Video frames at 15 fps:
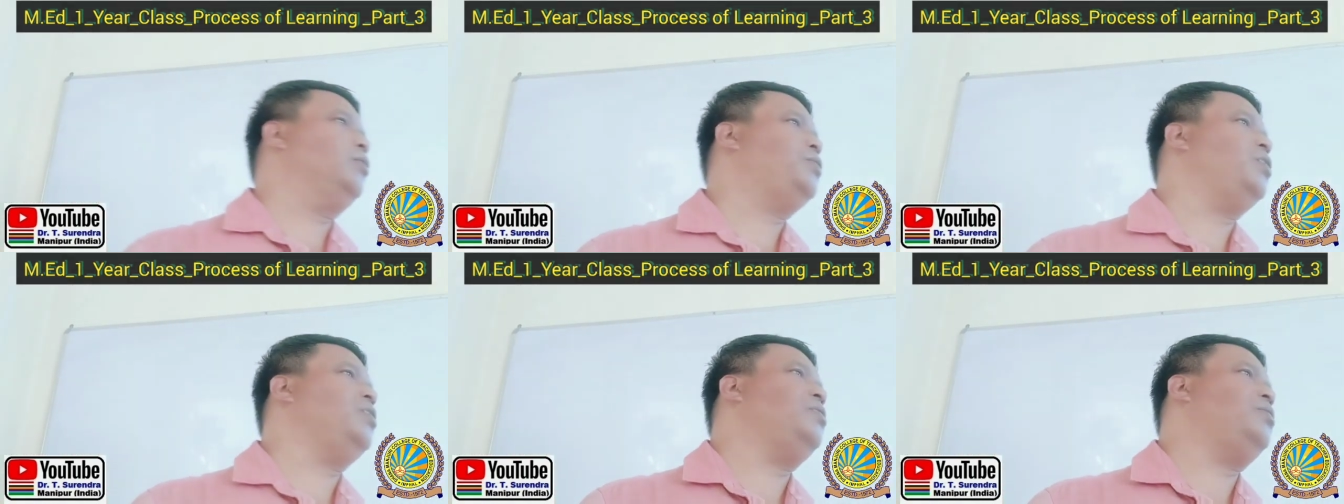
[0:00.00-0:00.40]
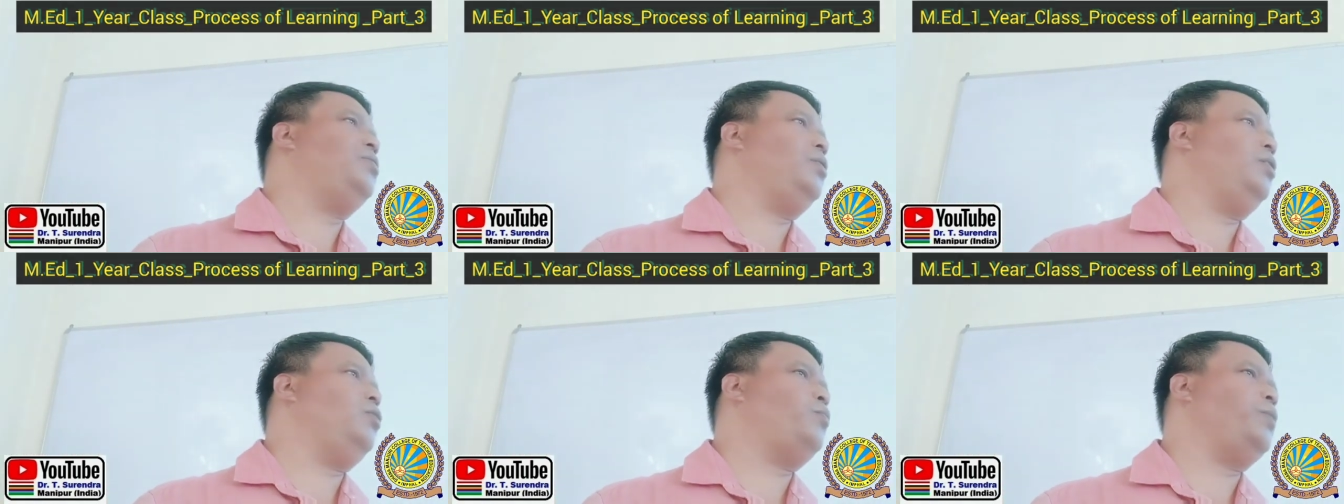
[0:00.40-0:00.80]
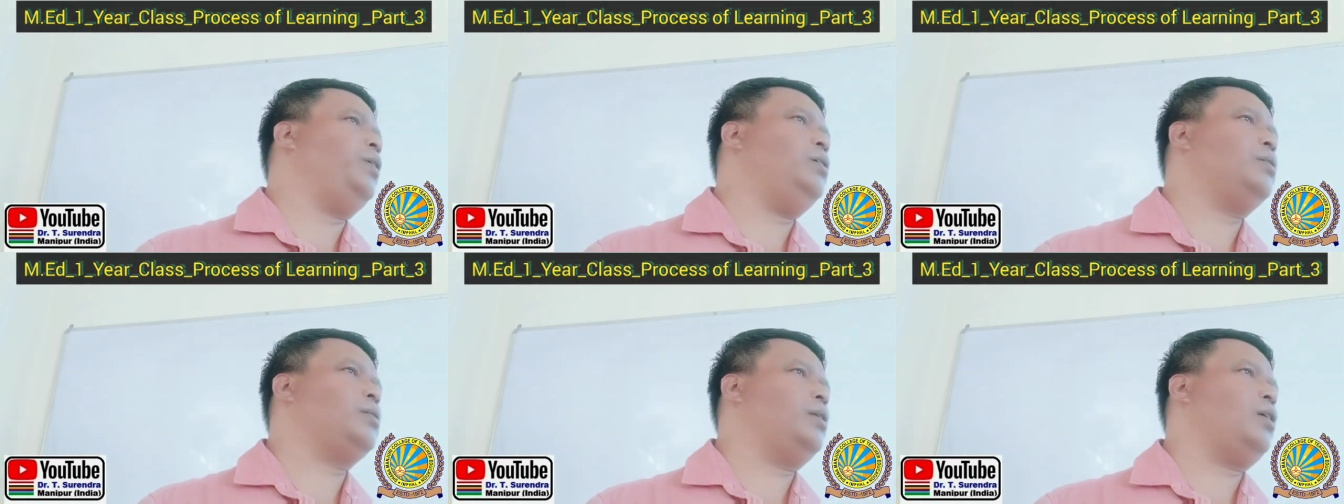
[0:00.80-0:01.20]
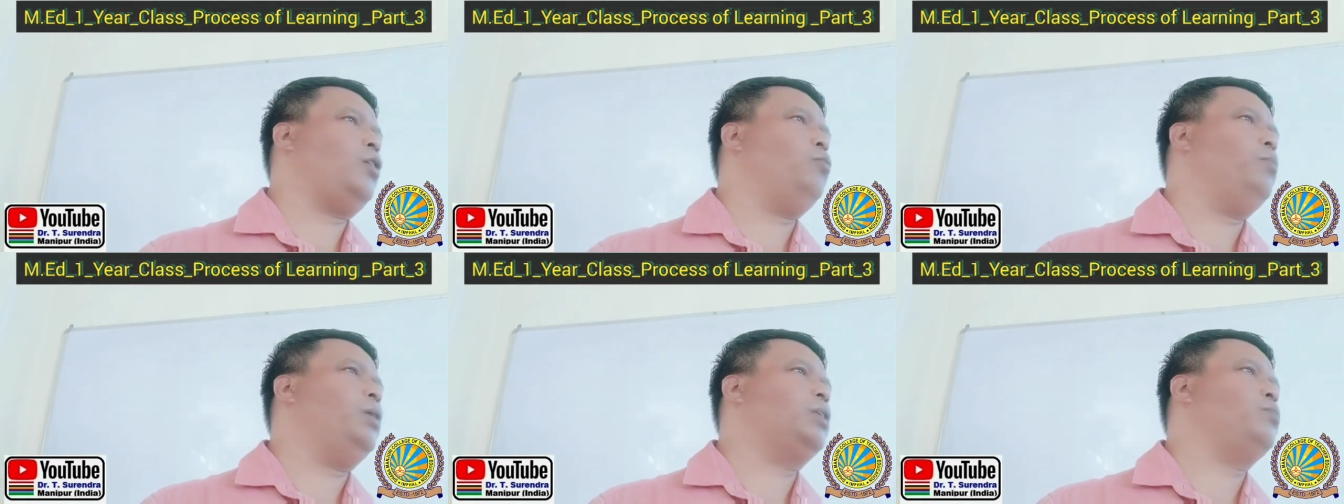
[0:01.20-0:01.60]
33 rupees, and how
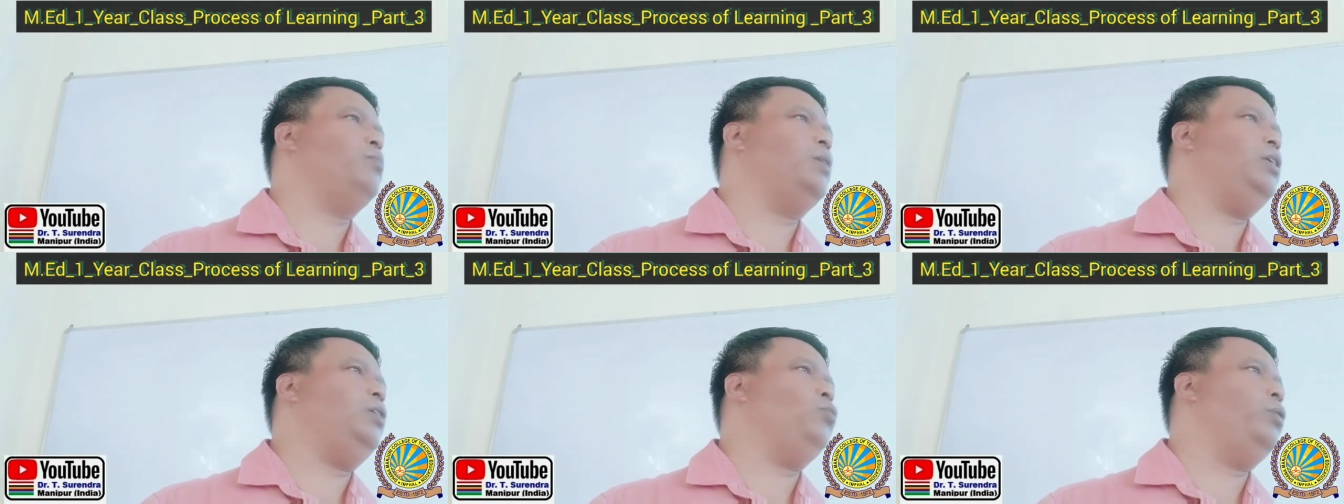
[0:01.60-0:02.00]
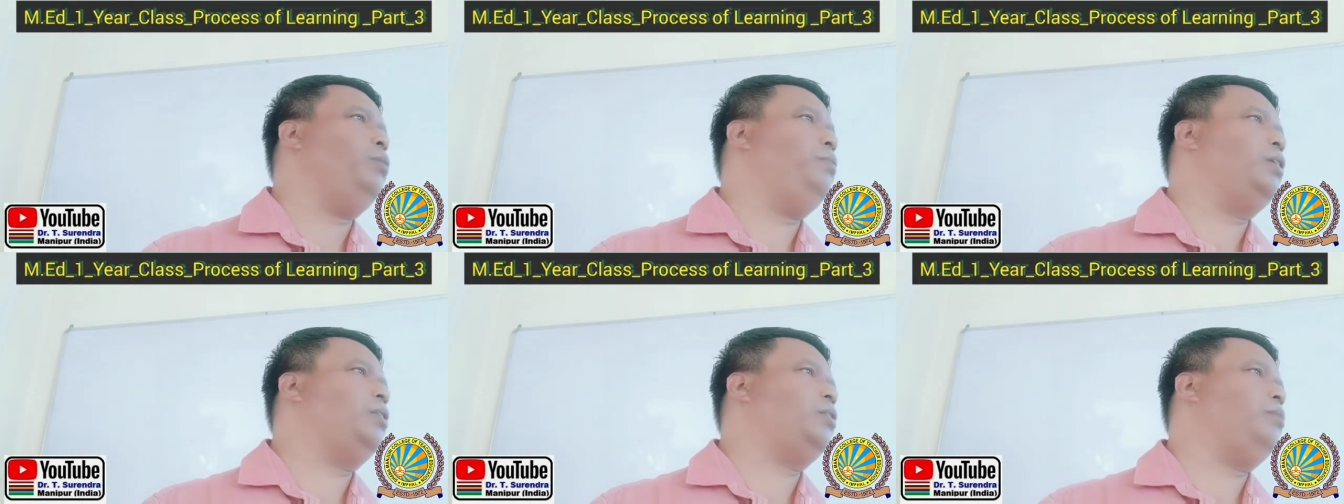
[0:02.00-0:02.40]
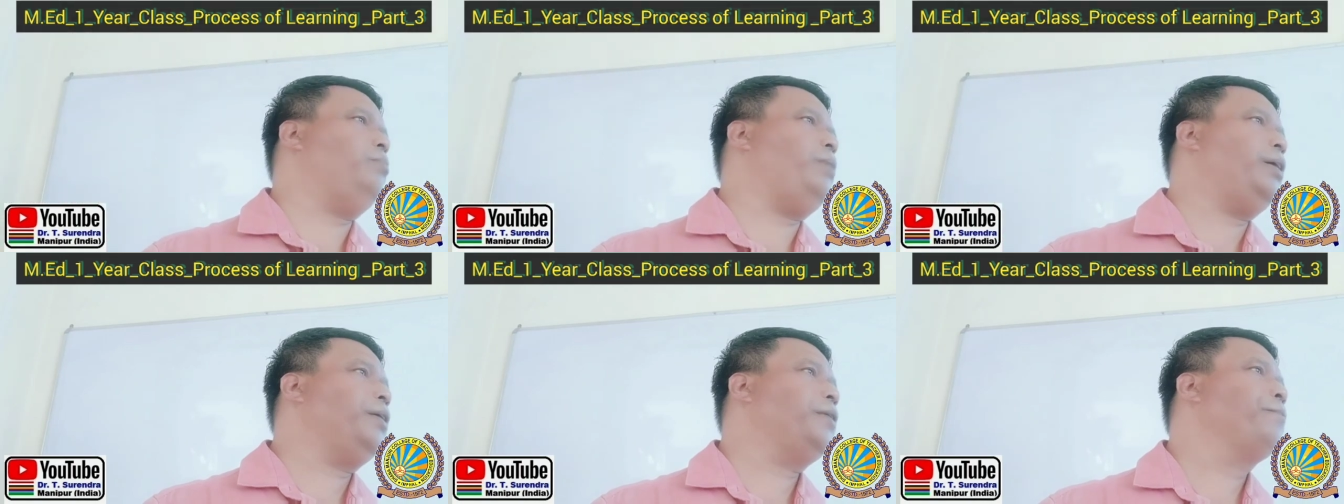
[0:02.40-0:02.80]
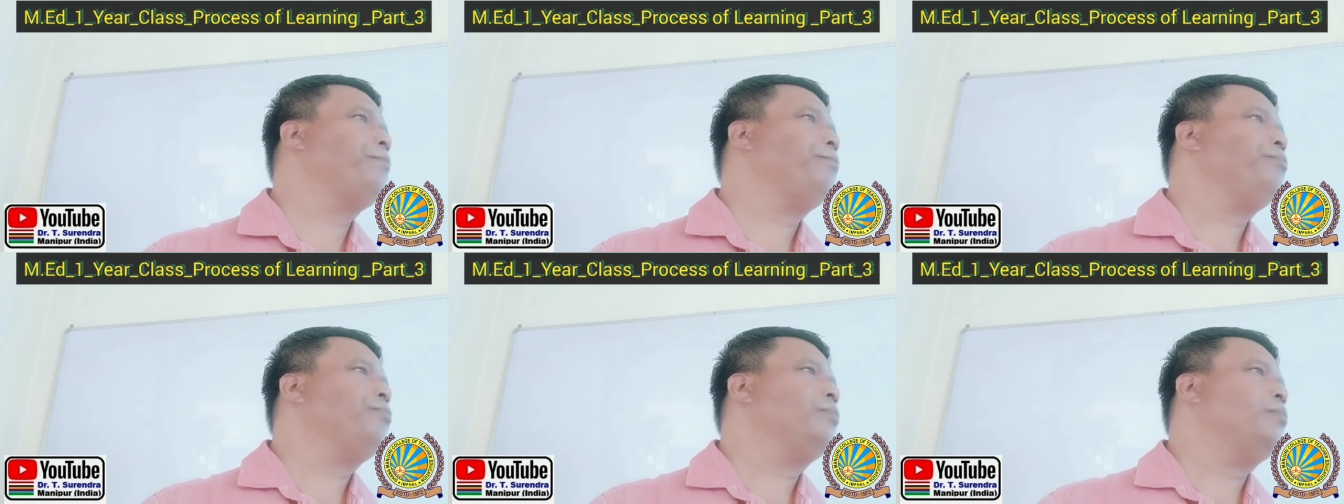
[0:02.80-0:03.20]
much money will be returned back
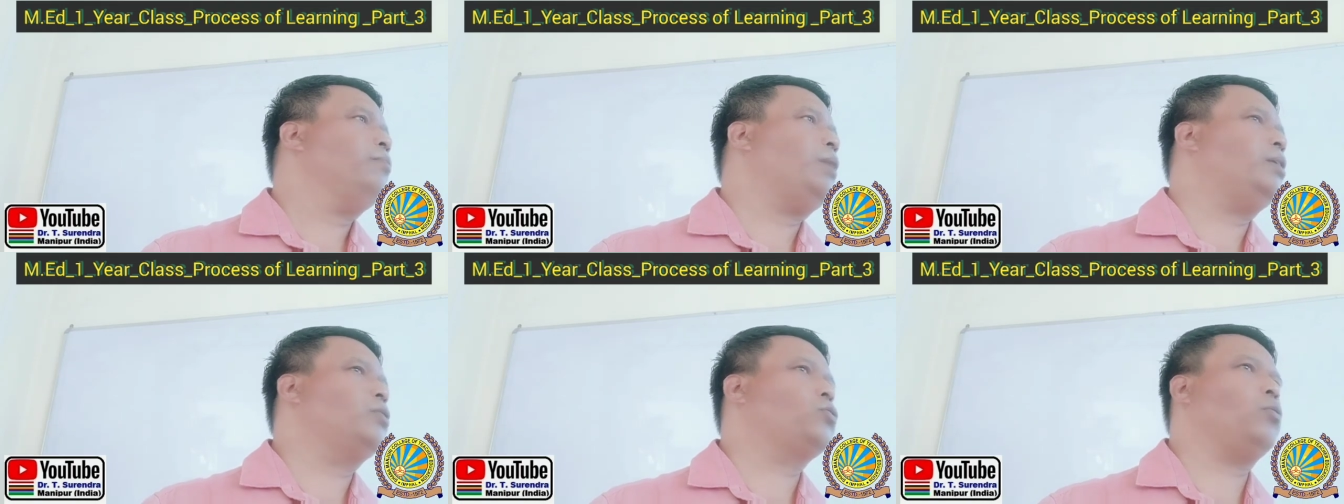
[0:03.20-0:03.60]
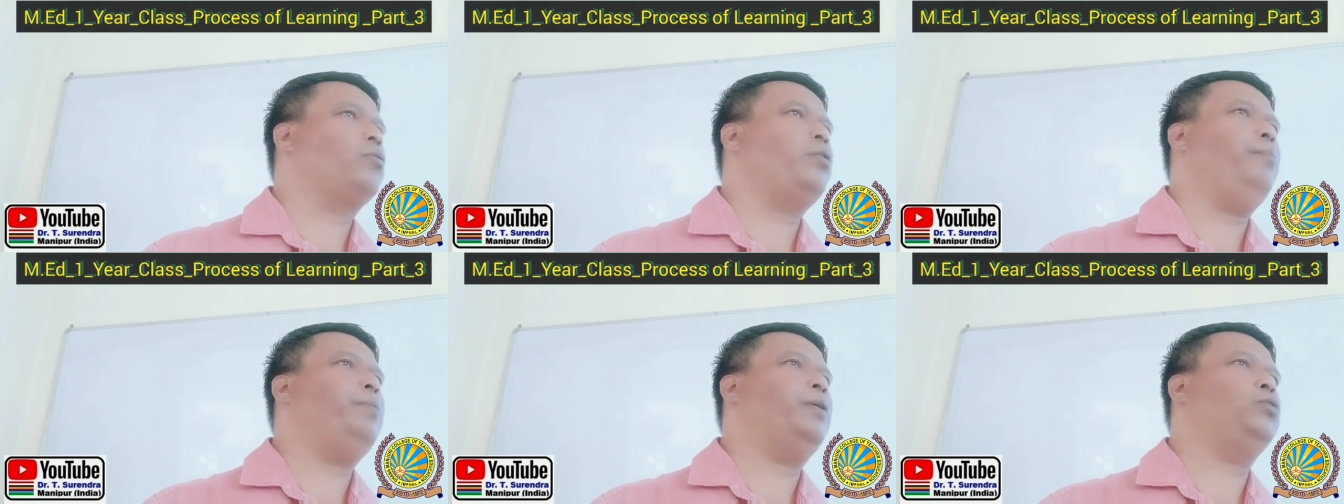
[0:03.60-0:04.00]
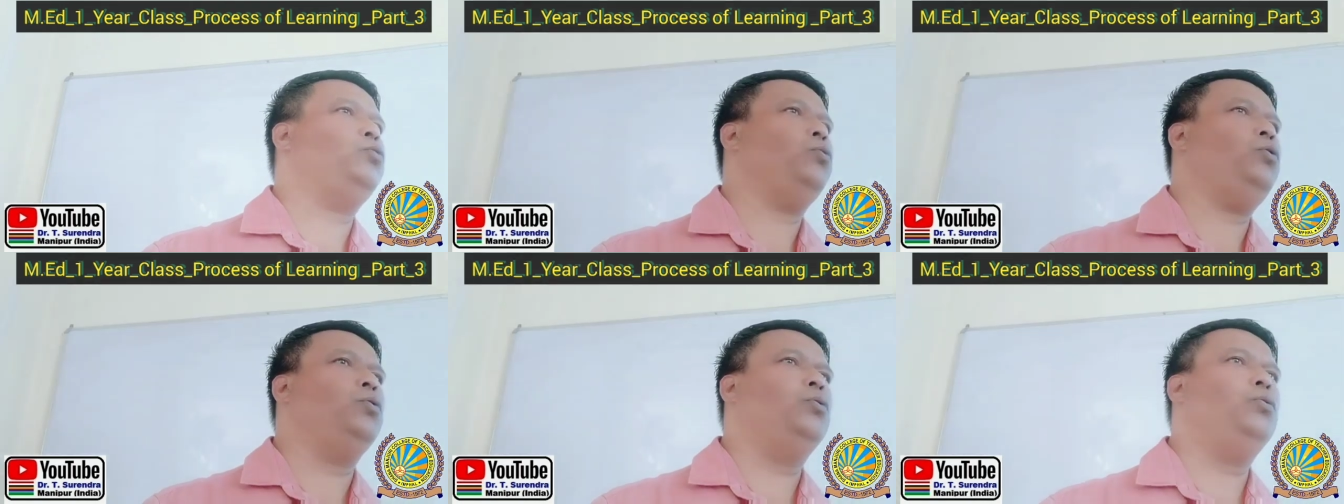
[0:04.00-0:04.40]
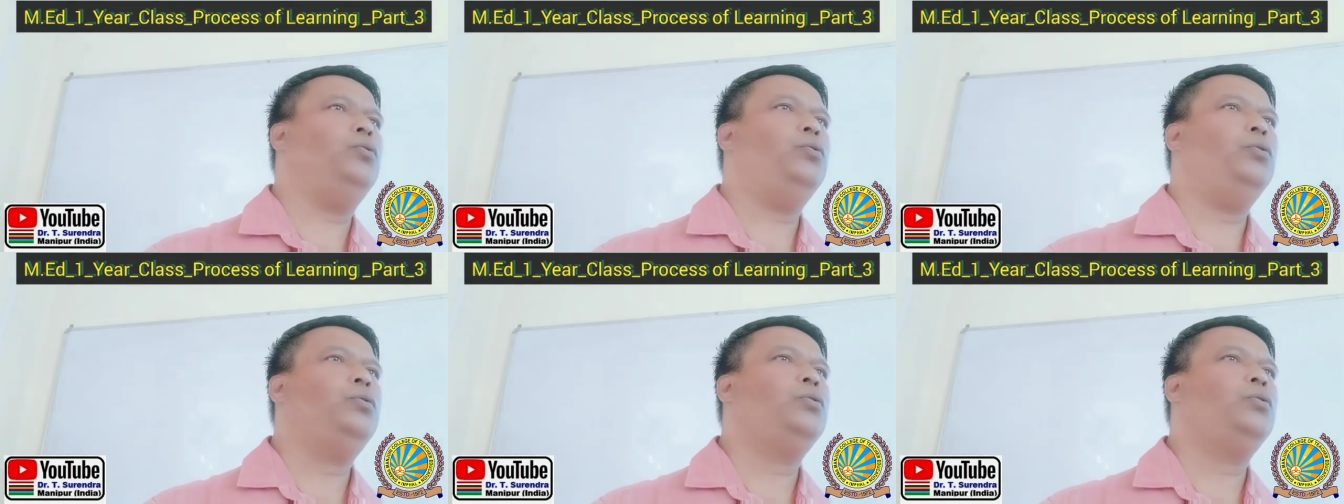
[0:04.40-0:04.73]
by the shopkeeper to you?